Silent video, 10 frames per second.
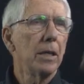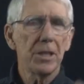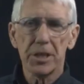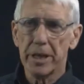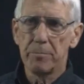
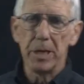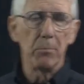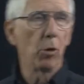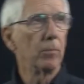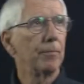is a set of
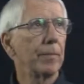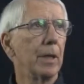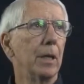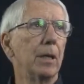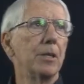people,
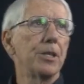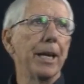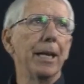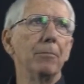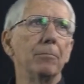
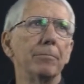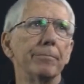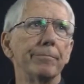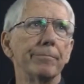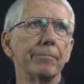say
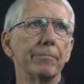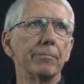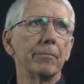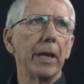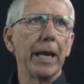
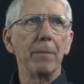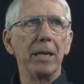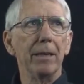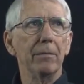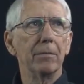
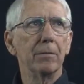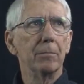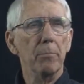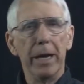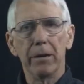Amy,
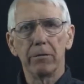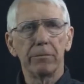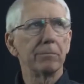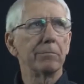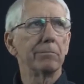Bev,
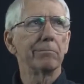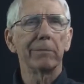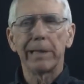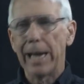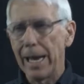
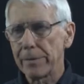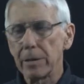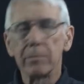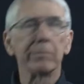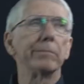Kathy.